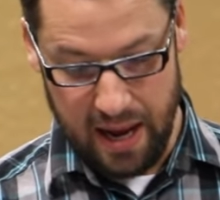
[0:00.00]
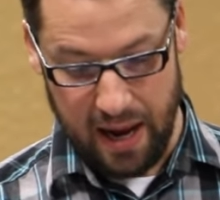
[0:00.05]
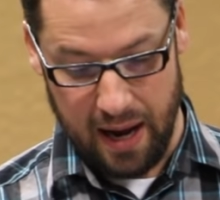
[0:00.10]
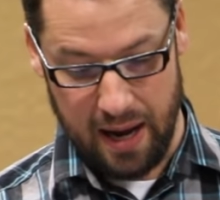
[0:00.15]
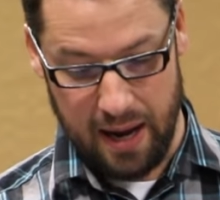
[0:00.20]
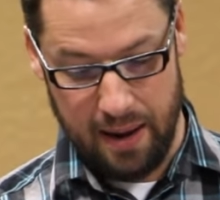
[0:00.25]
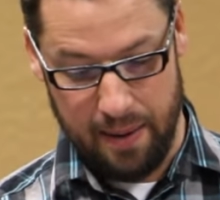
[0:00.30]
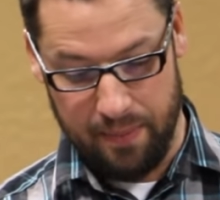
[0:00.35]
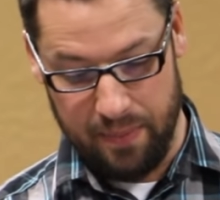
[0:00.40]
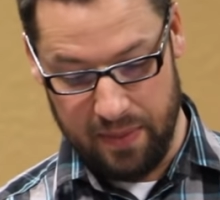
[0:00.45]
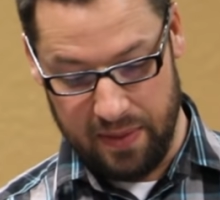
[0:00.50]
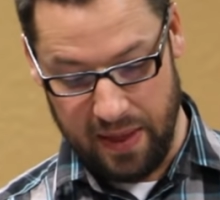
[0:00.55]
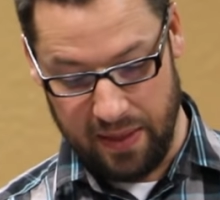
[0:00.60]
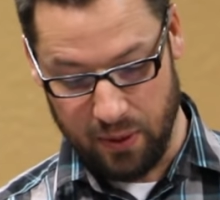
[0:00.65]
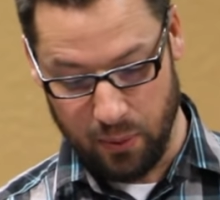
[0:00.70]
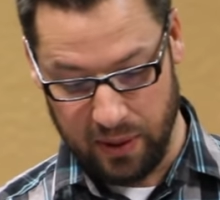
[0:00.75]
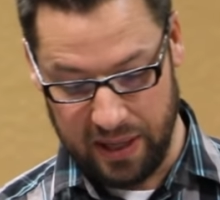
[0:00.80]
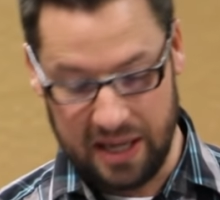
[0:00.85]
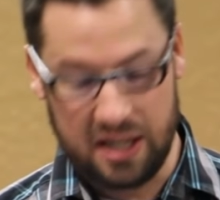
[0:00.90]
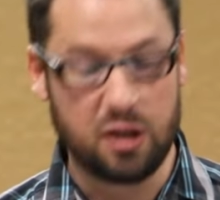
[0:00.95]
That
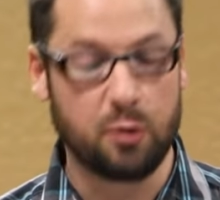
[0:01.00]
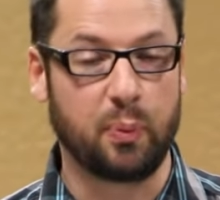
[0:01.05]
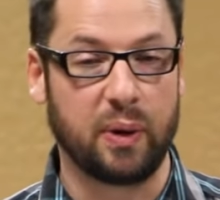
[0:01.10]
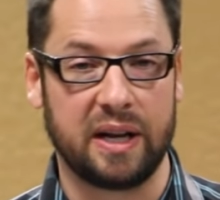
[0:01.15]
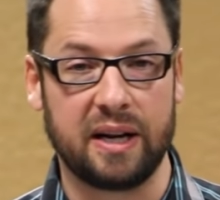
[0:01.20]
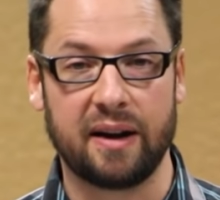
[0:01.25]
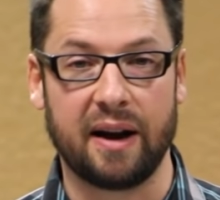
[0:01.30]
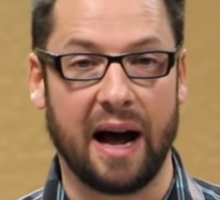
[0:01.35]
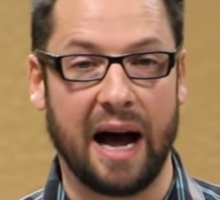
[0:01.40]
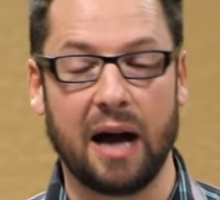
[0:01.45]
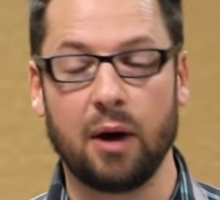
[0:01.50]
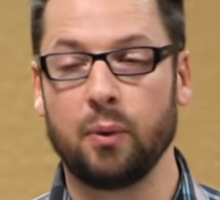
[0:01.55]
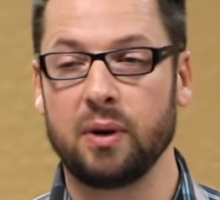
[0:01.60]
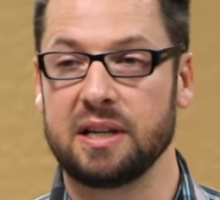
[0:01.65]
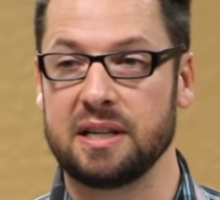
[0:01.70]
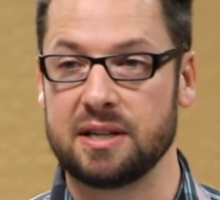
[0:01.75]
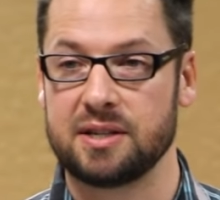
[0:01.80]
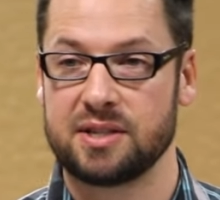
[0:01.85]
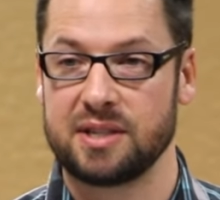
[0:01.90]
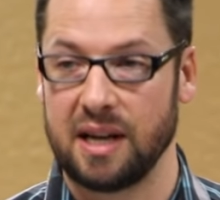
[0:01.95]
there were independent
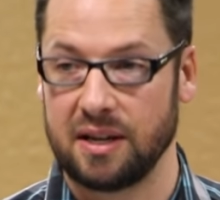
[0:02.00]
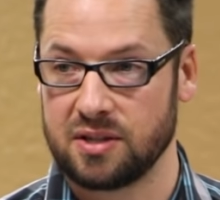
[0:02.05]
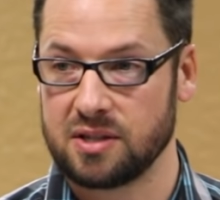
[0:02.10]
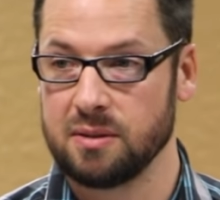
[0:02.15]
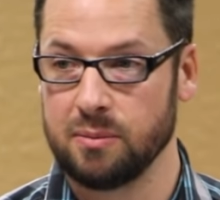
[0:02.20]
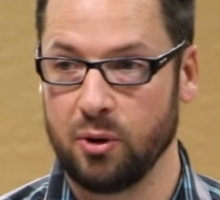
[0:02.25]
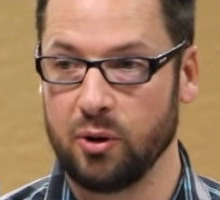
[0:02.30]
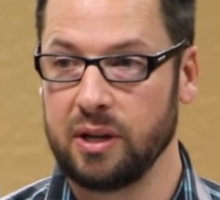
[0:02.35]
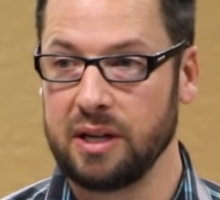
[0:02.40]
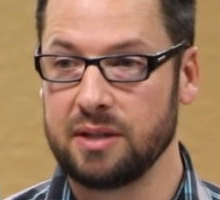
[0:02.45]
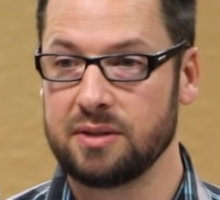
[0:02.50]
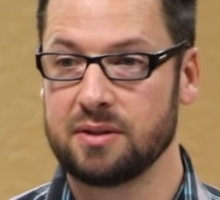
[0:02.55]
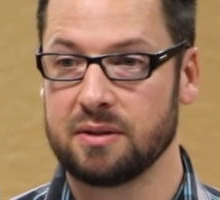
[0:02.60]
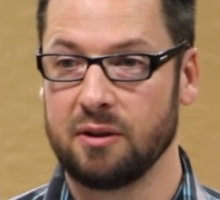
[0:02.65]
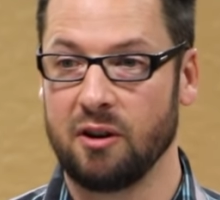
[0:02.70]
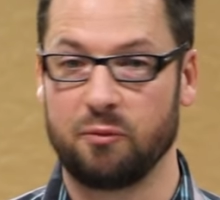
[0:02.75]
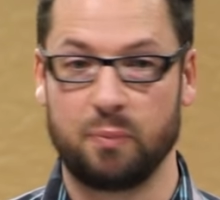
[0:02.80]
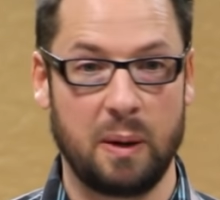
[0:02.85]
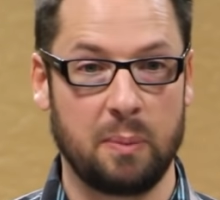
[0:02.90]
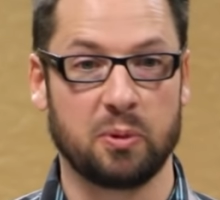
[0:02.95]
eyewitness testimonies
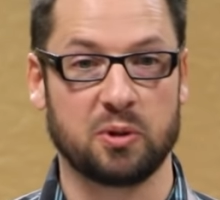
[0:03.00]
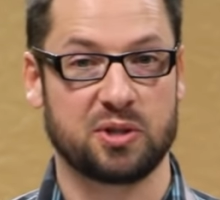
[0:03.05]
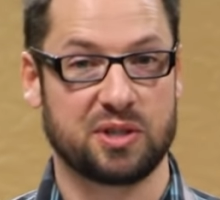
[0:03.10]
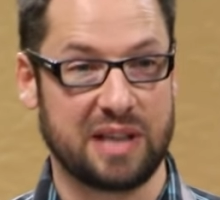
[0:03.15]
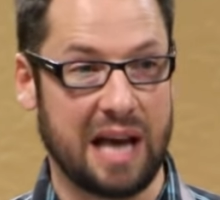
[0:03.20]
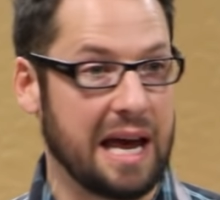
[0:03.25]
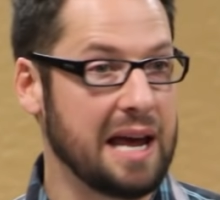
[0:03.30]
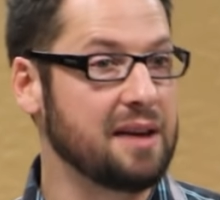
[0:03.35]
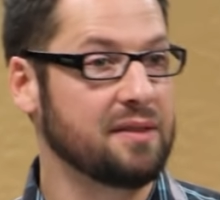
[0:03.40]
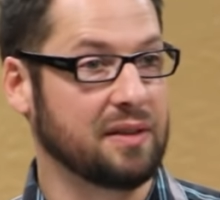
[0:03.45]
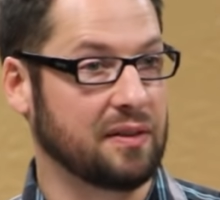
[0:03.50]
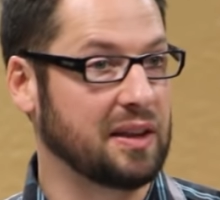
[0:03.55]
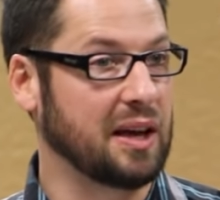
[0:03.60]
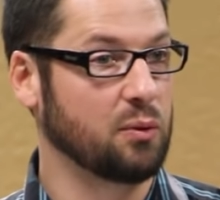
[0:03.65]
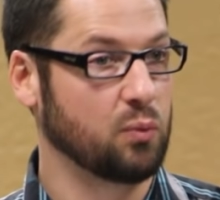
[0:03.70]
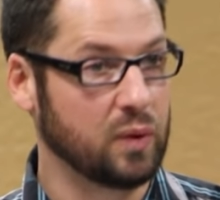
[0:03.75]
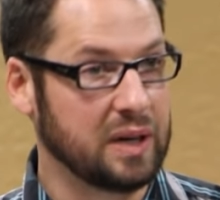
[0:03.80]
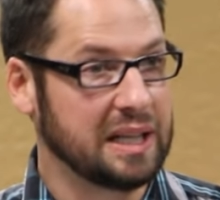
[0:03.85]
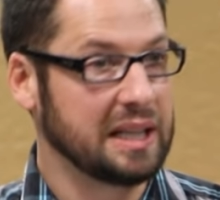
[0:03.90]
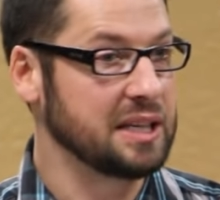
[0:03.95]
of people saying that they
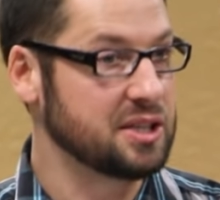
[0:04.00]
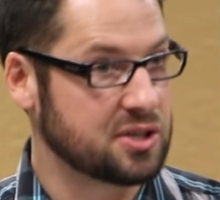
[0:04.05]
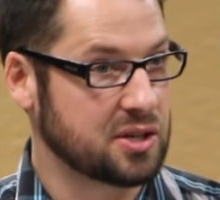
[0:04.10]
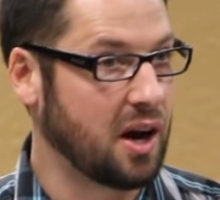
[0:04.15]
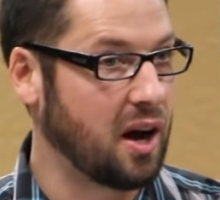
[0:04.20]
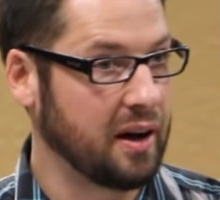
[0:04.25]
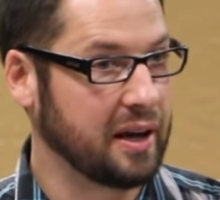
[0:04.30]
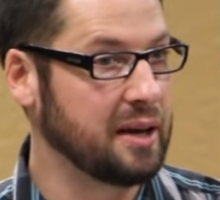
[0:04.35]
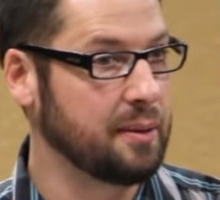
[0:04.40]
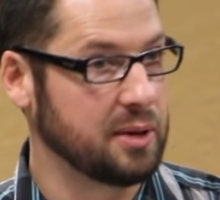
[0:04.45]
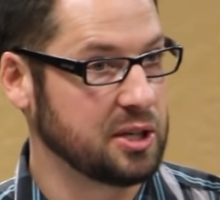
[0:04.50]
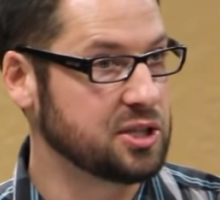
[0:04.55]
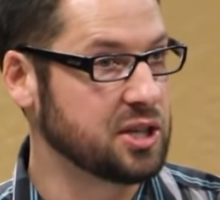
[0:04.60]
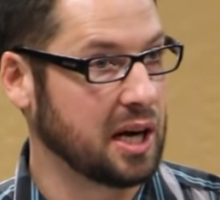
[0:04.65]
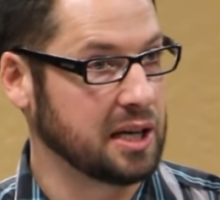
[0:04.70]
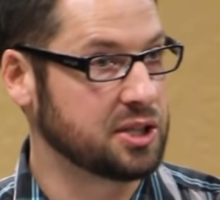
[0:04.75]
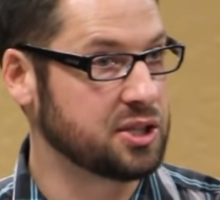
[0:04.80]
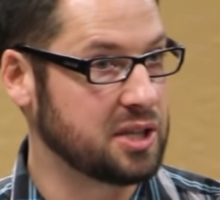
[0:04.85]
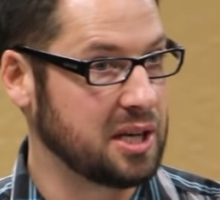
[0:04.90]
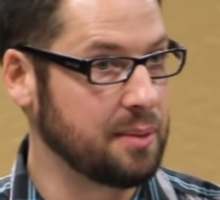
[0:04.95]
really saw him and
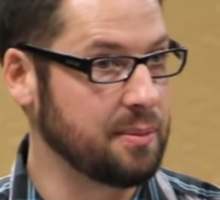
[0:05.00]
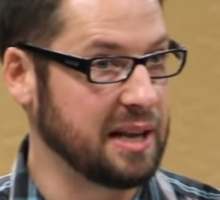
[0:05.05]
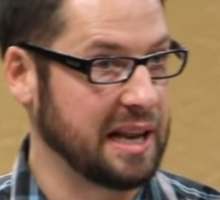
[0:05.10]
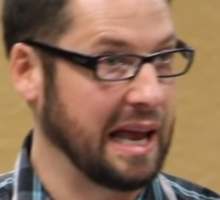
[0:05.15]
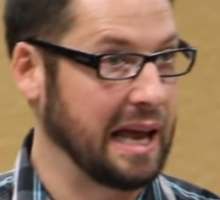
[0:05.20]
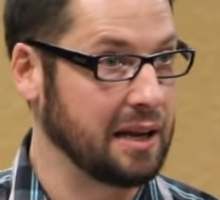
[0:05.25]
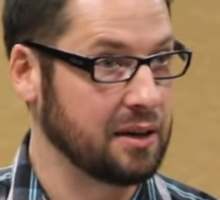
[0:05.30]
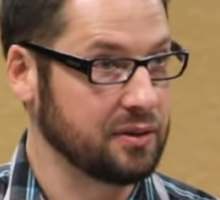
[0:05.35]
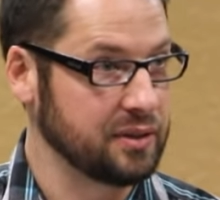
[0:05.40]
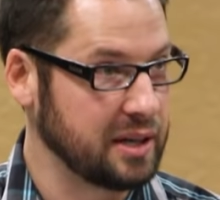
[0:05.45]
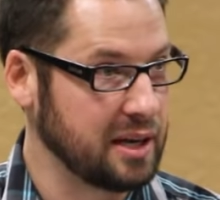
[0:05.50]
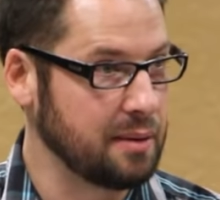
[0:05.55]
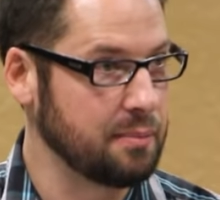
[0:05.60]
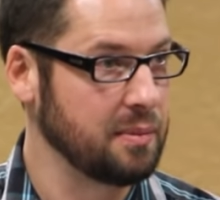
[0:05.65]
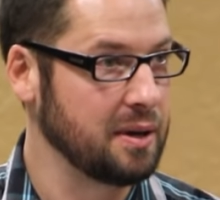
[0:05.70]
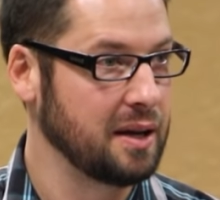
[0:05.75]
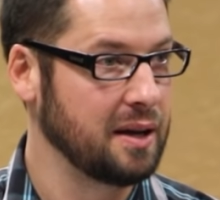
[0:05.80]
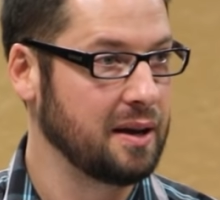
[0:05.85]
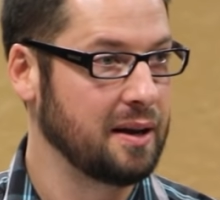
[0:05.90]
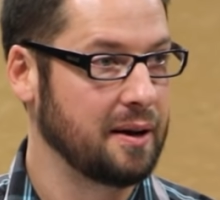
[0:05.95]
touched him and handled him.